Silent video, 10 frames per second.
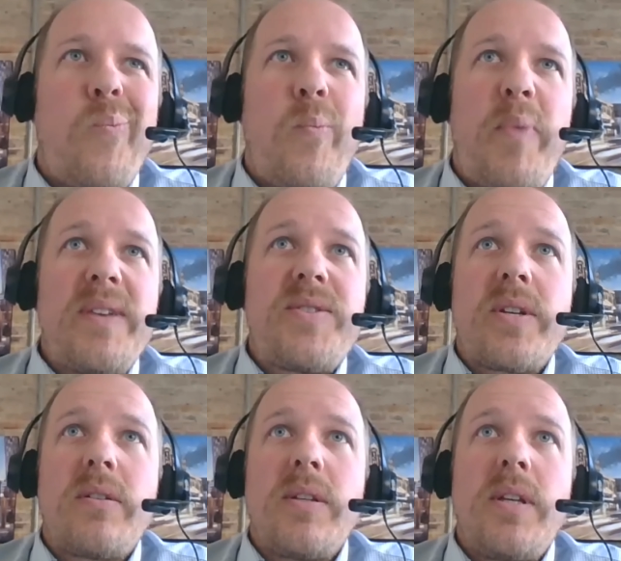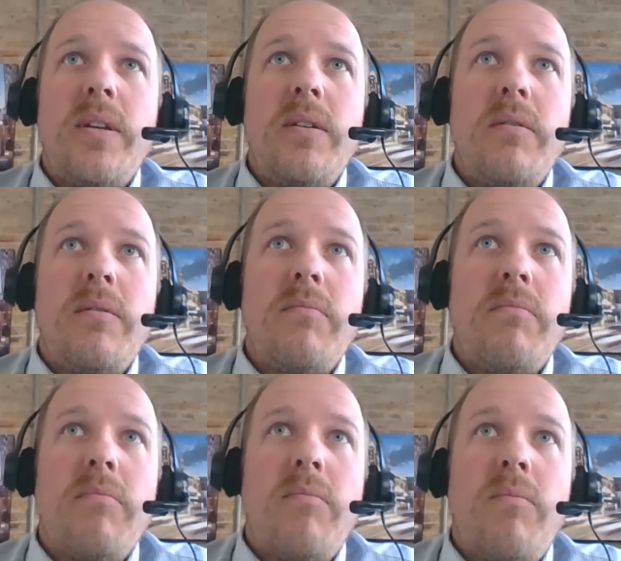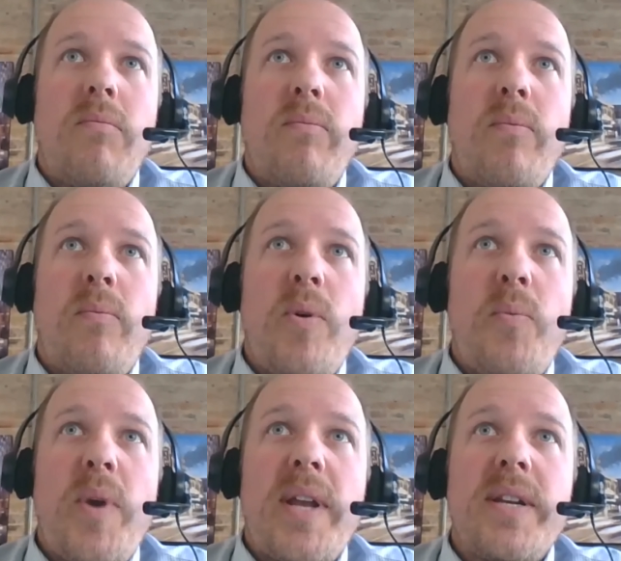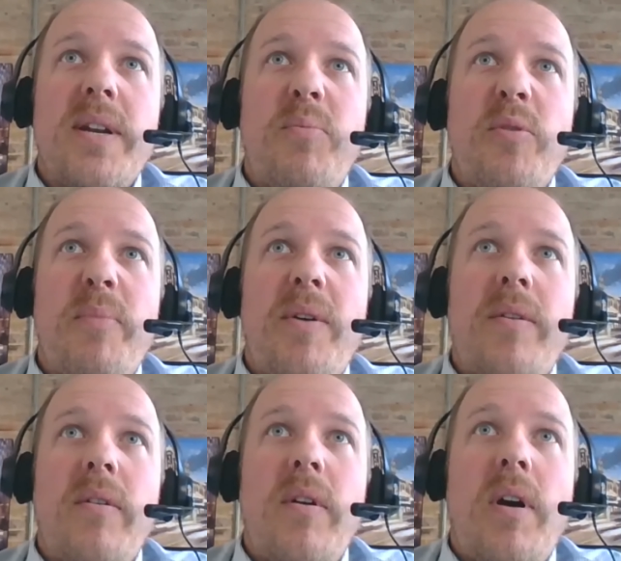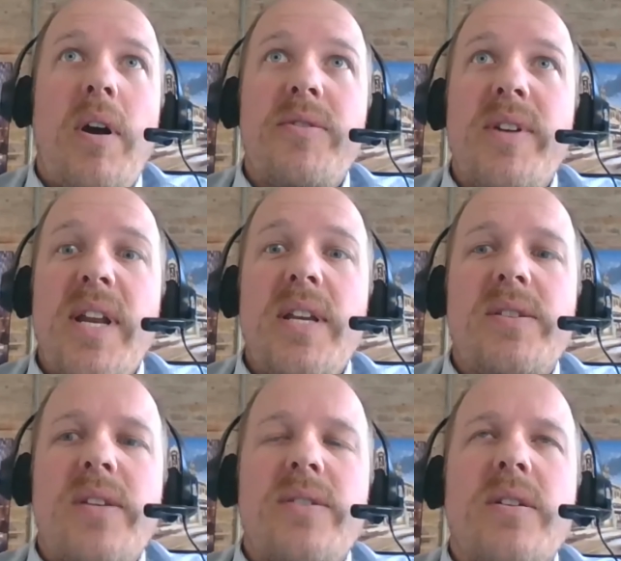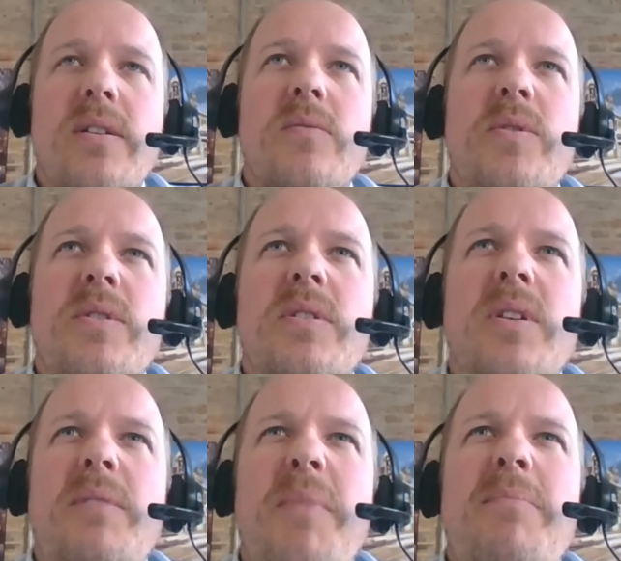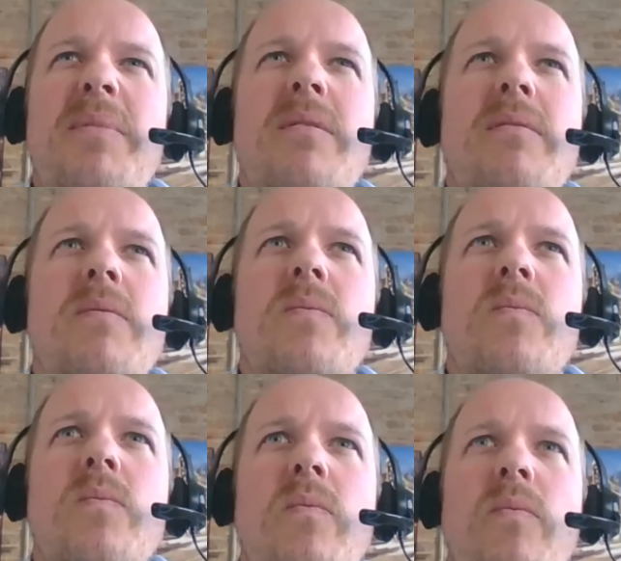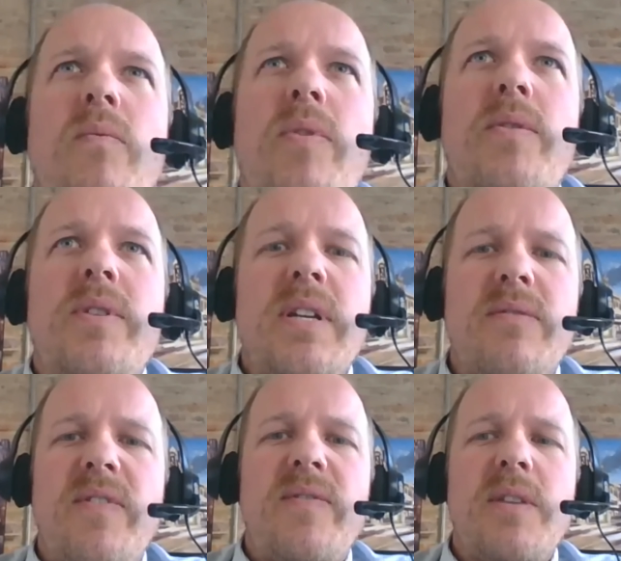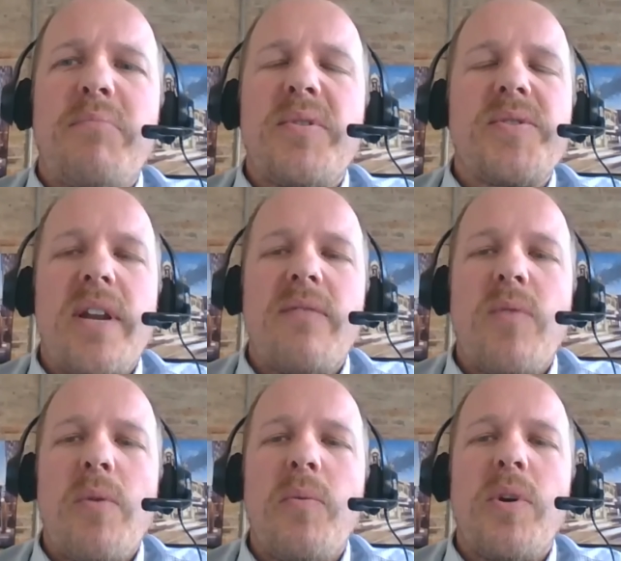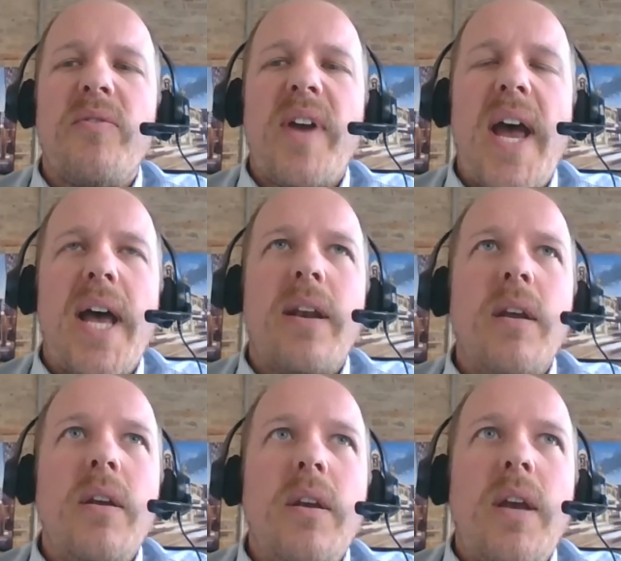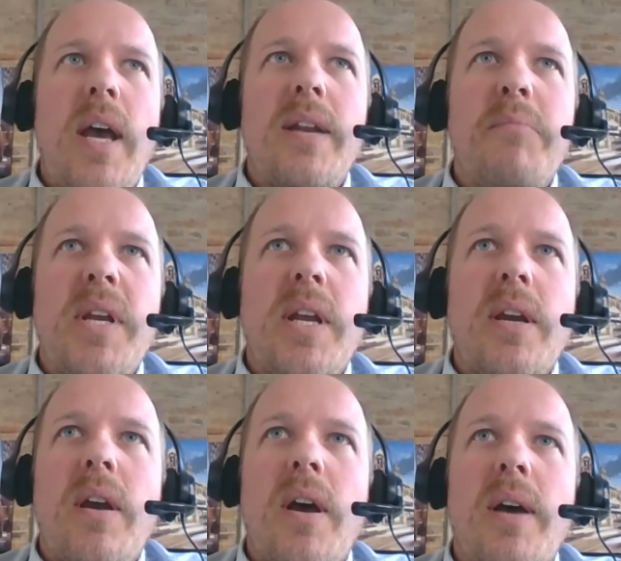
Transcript: Basically, we ended up with about 180 sessions, which is like maybe 13 to 15% of what we would have had at a meeting.